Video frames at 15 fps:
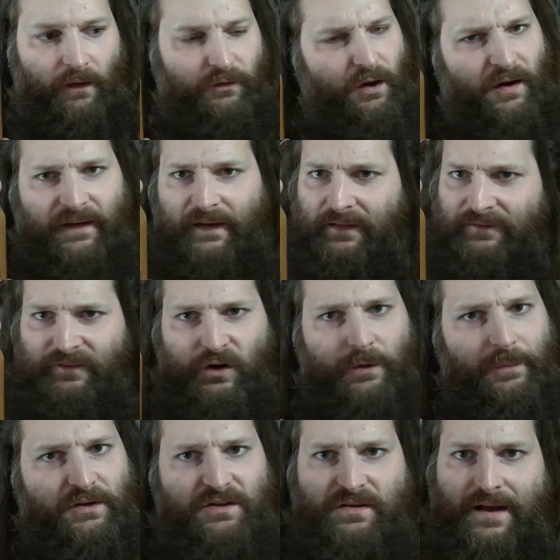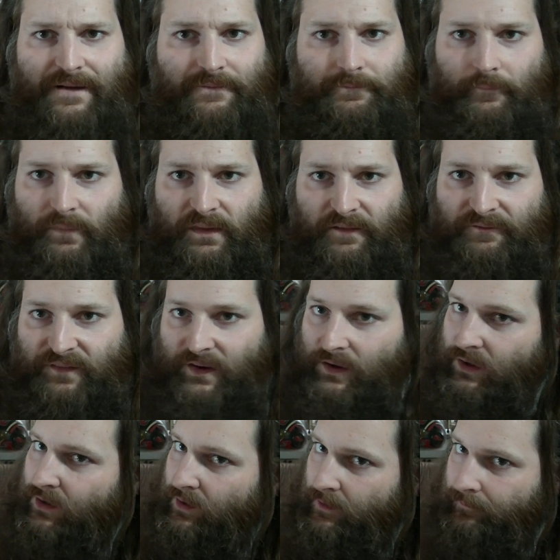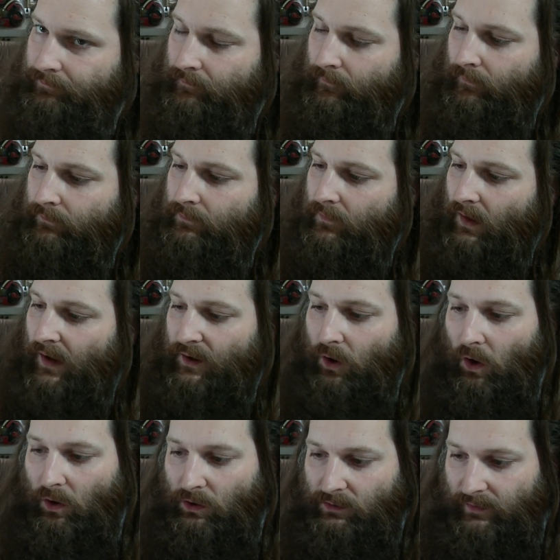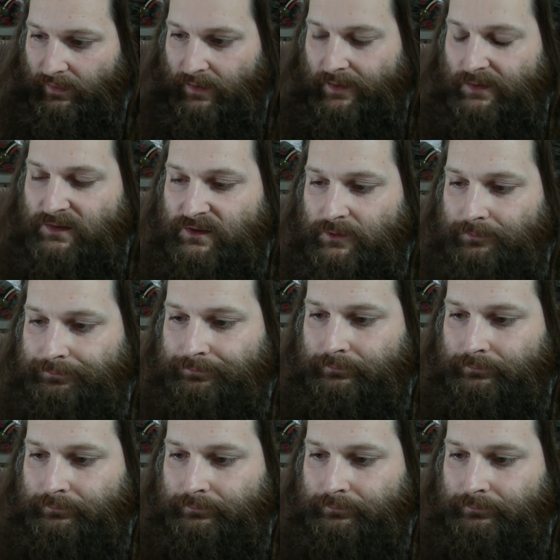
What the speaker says: Not getting very much of that vinegar at all in this.